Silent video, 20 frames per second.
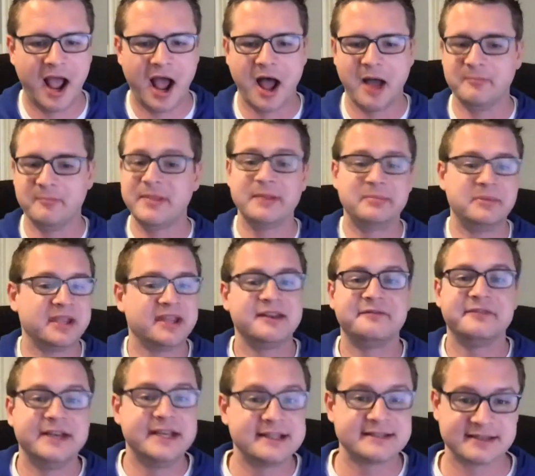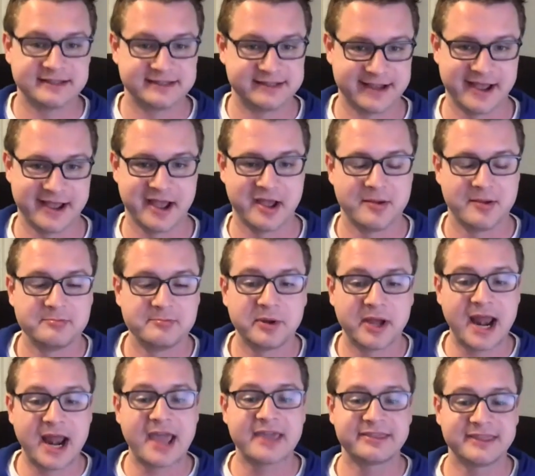Maybe it even is a duh,
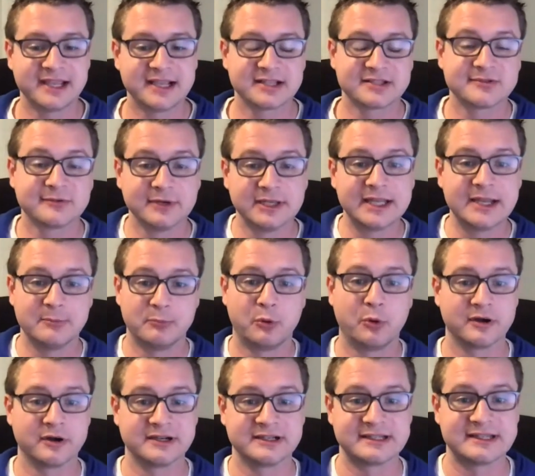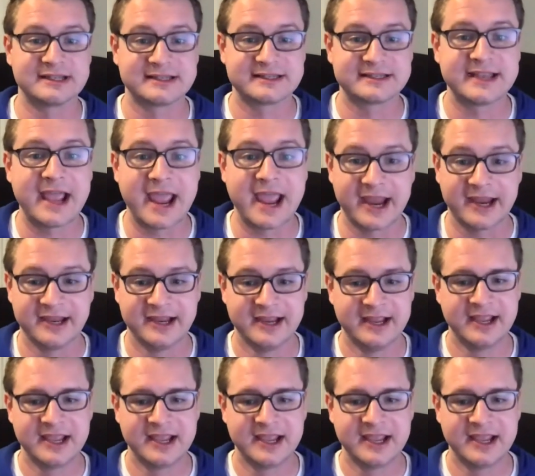but I think it's really important to say,